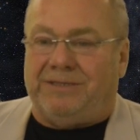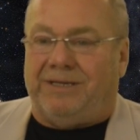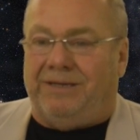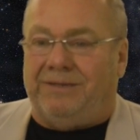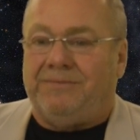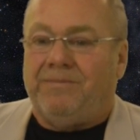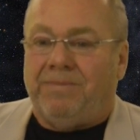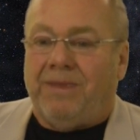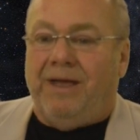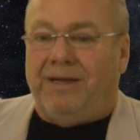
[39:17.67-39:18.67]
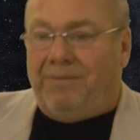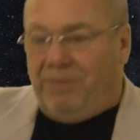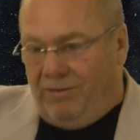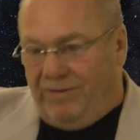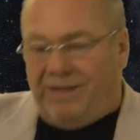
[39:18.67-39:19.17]
So a
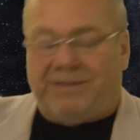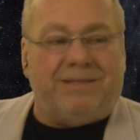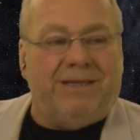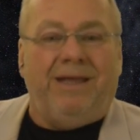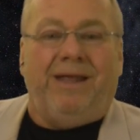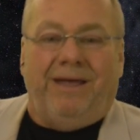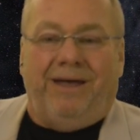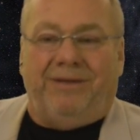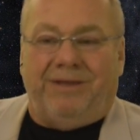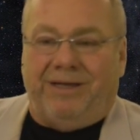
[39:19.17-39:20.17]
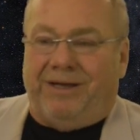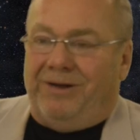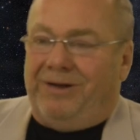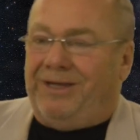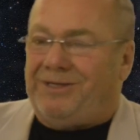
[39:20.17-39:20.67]
number of us, I think
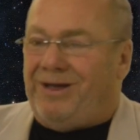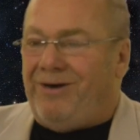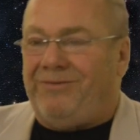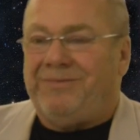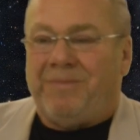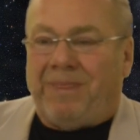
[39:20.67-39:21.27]
including yourself,